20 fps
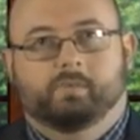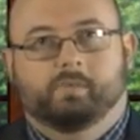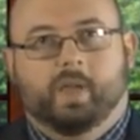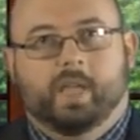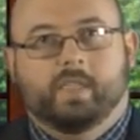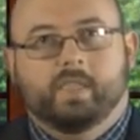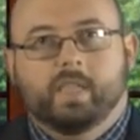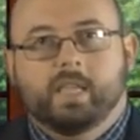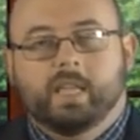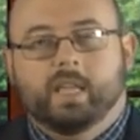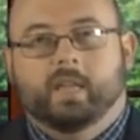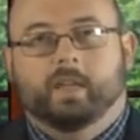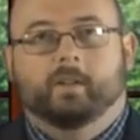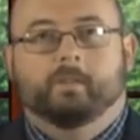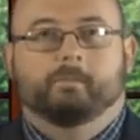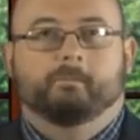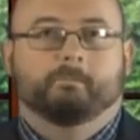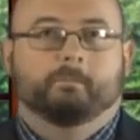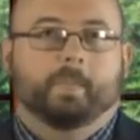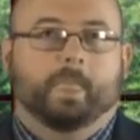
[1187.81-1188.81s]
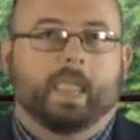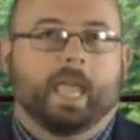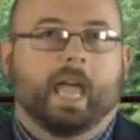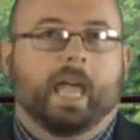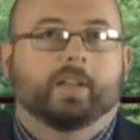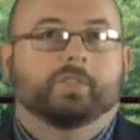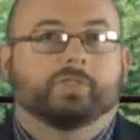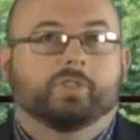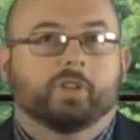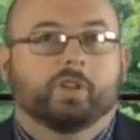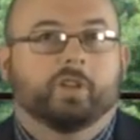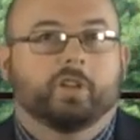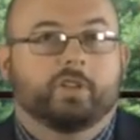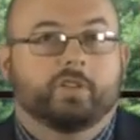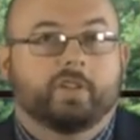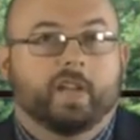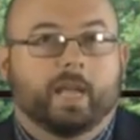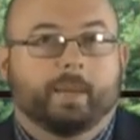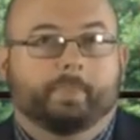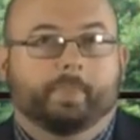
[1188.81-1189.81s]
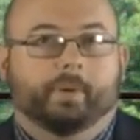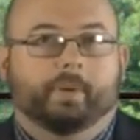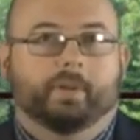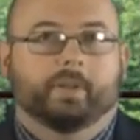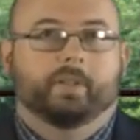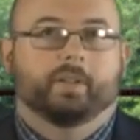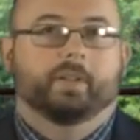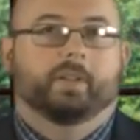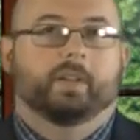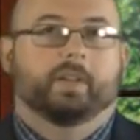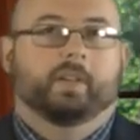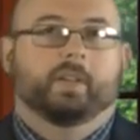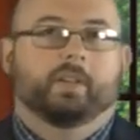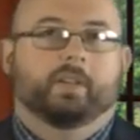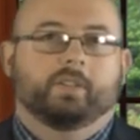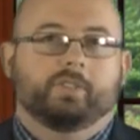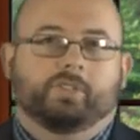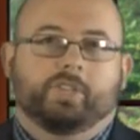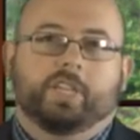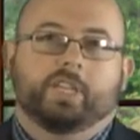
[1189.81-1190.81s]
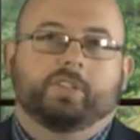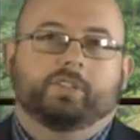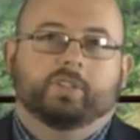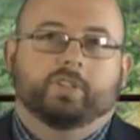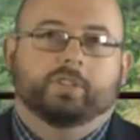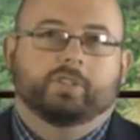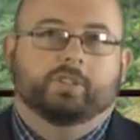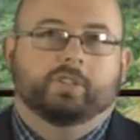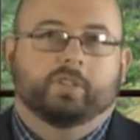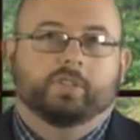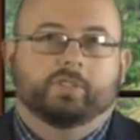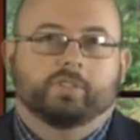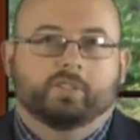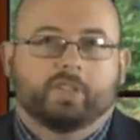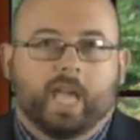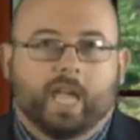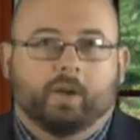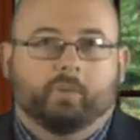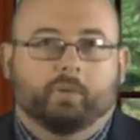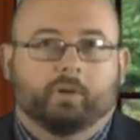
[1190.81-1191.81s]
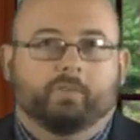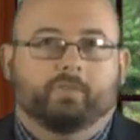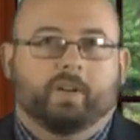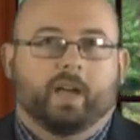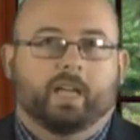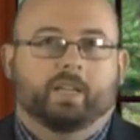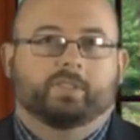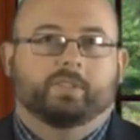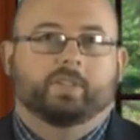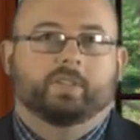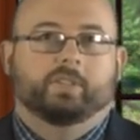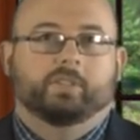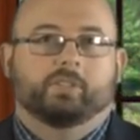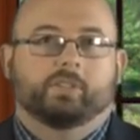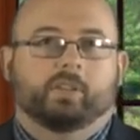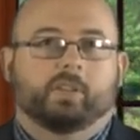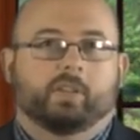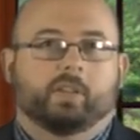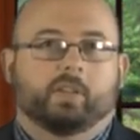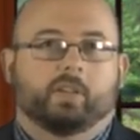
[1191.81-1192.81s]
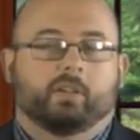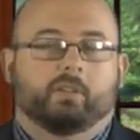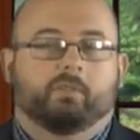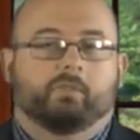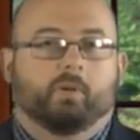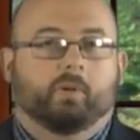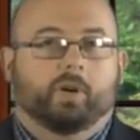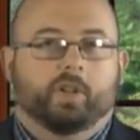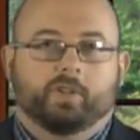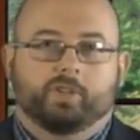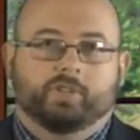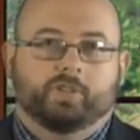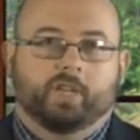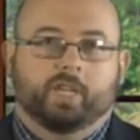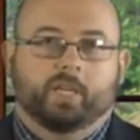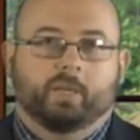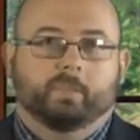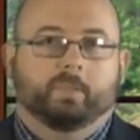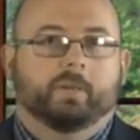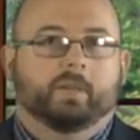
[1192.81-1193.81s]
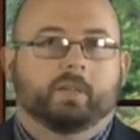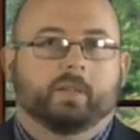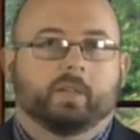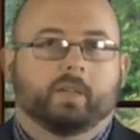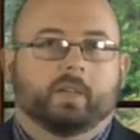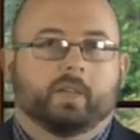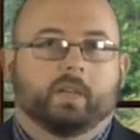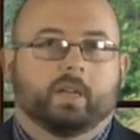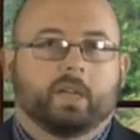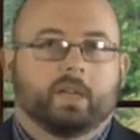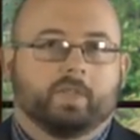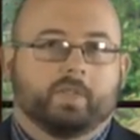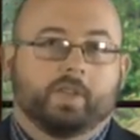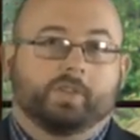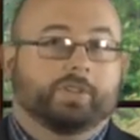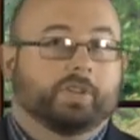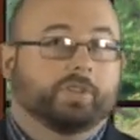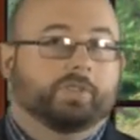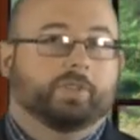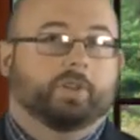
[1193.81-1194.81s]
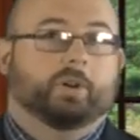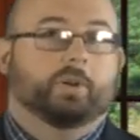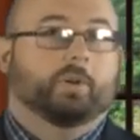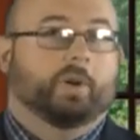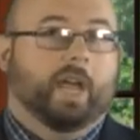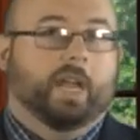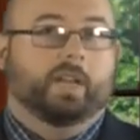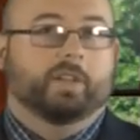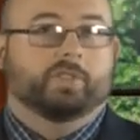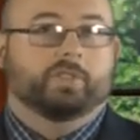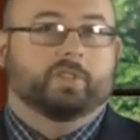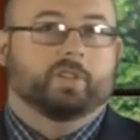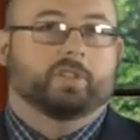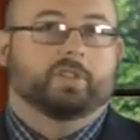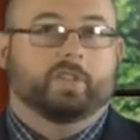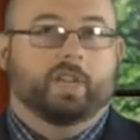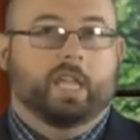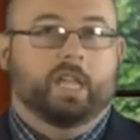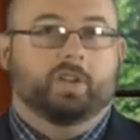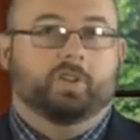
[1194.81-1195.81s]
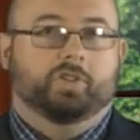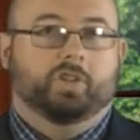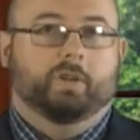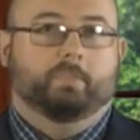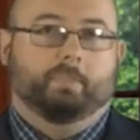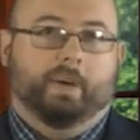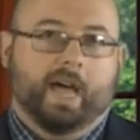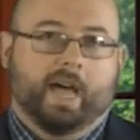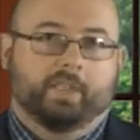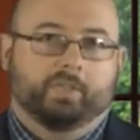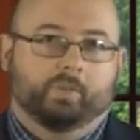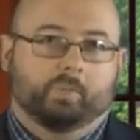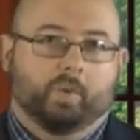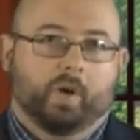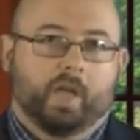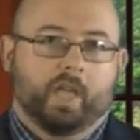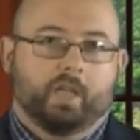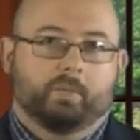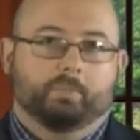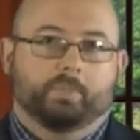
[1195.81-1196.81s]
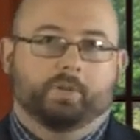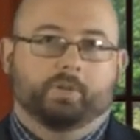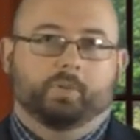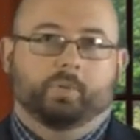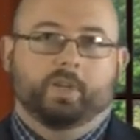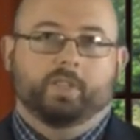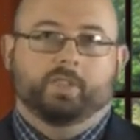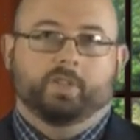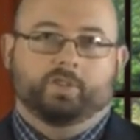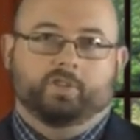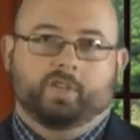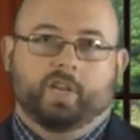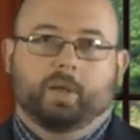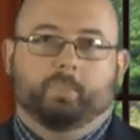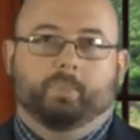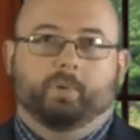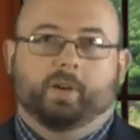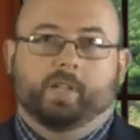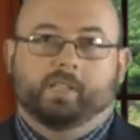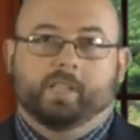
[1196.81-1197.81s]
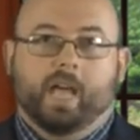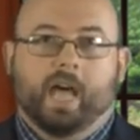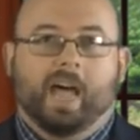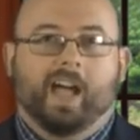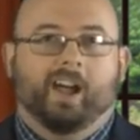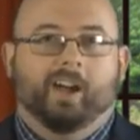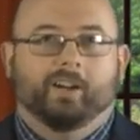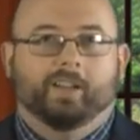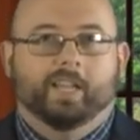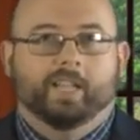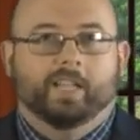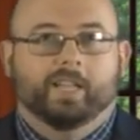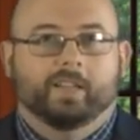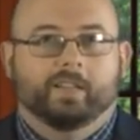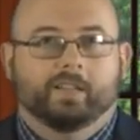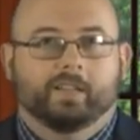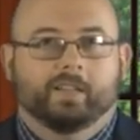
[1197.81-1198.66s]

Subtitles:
And then, as the Good Shepherd, Jesus sacrifices for His sheep. This is the greatest distinction, by the way, between the shepherd and the hireling.